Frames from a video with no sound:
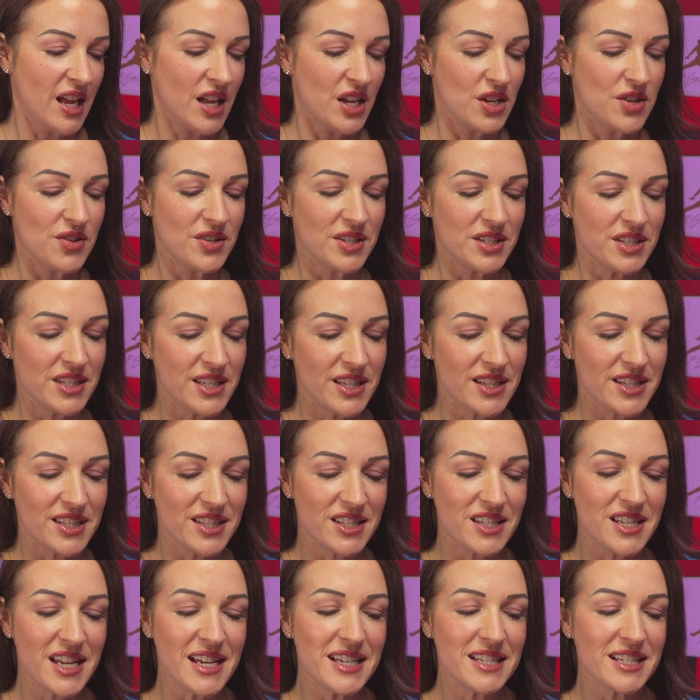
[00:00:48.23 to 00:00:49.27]
You can see the
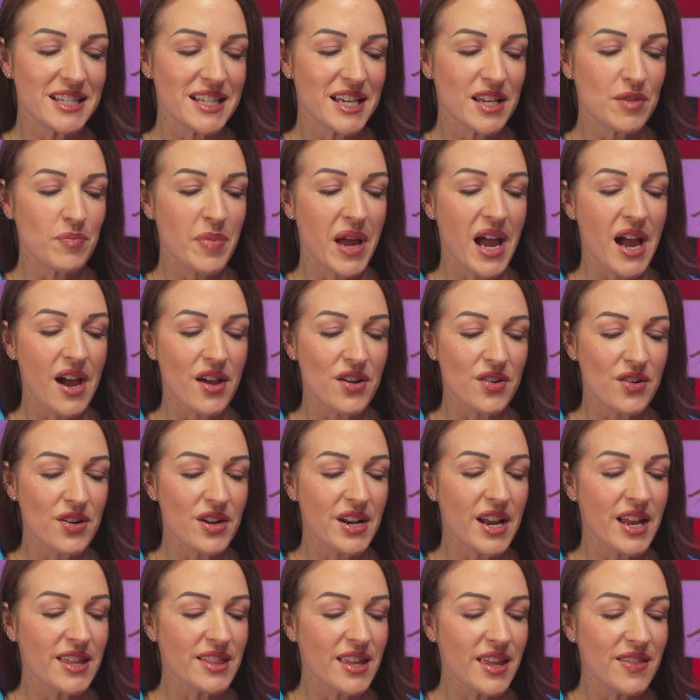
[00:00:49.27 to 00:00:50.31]
snakeskin pattern,
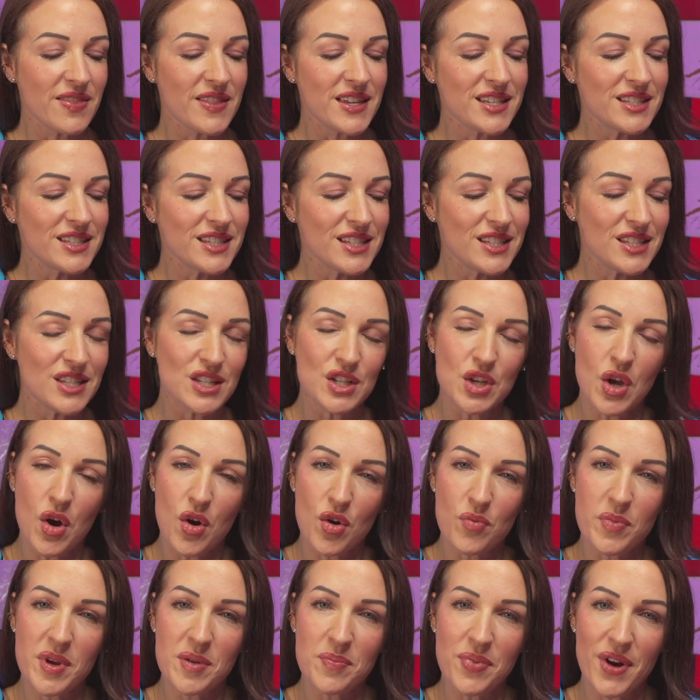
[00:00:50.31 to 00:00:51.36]
and then this is the
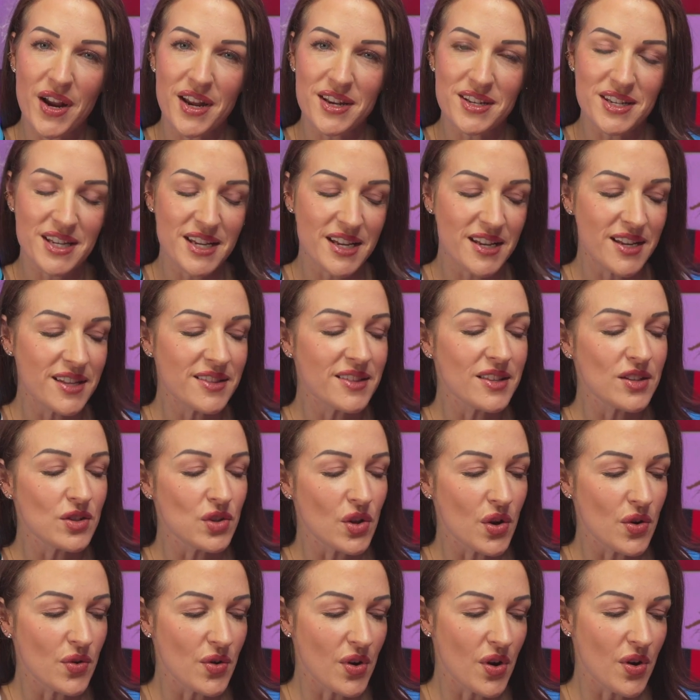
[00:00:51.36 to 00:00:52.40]
Kobe branding, the
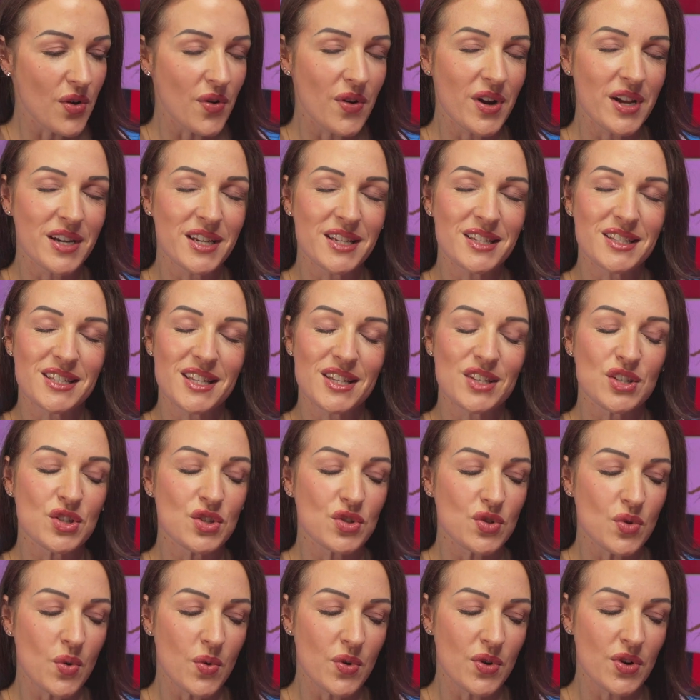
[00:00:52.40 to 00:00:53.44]
logo, and it's a
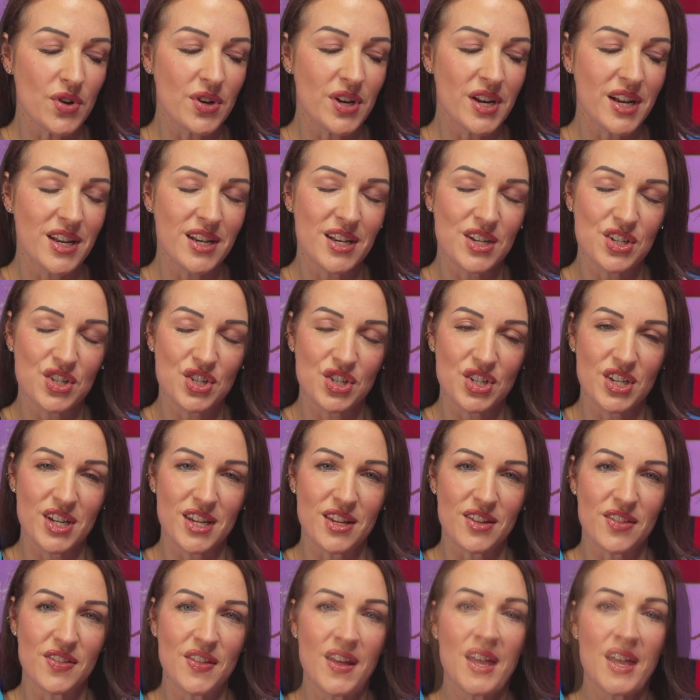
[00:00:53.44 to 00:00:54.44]
sword in a sheath.